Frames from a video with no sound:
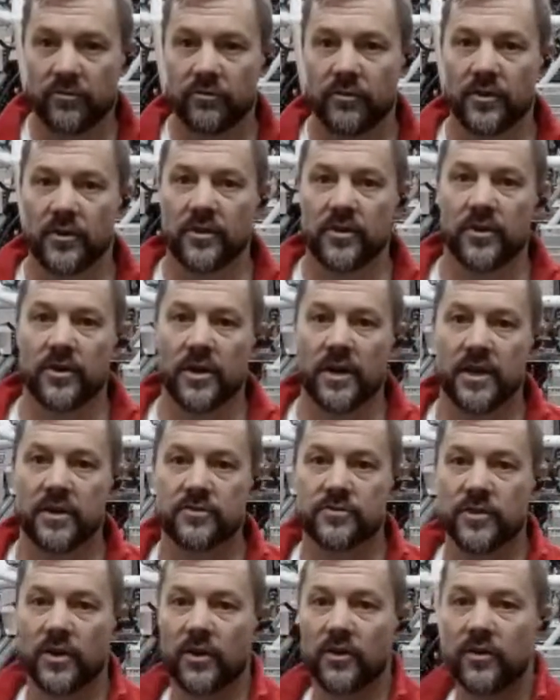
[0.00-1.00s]
further
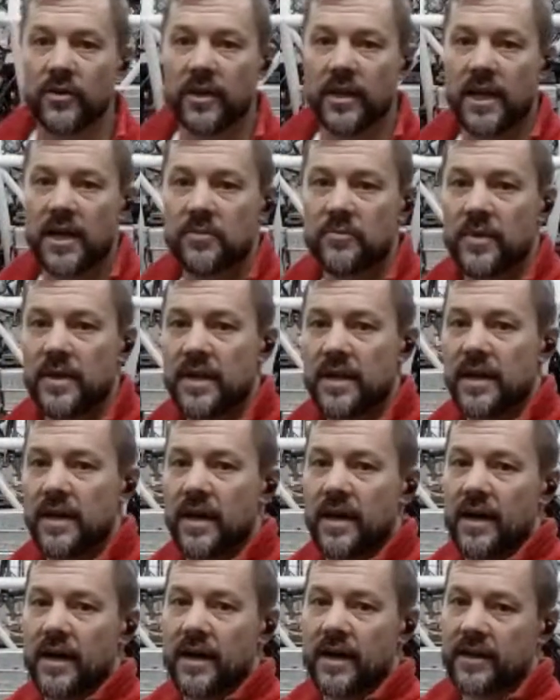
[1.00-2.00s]
intro, let me
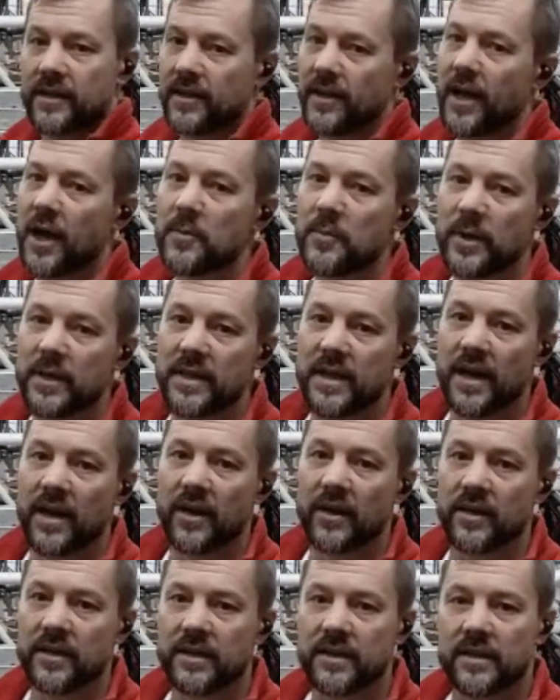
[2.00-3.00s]
climb in
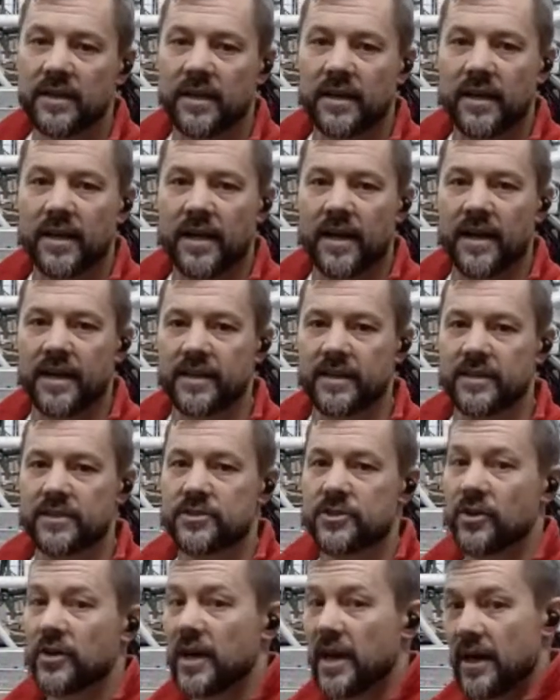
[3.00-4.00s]
there and
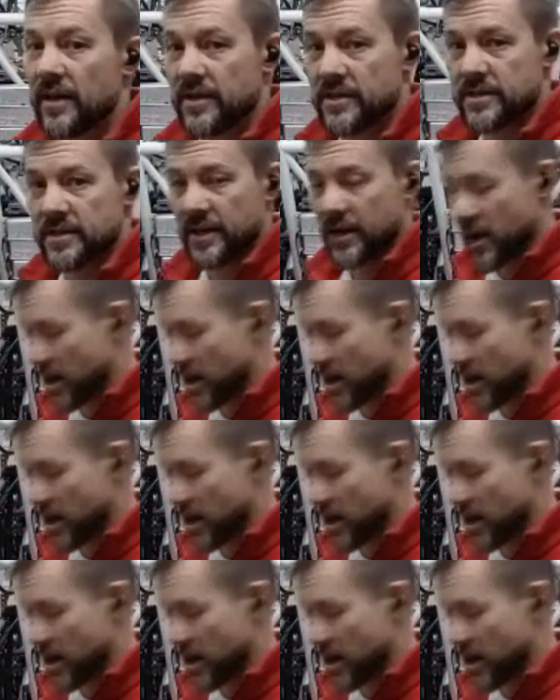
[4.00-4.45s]
show you how this thing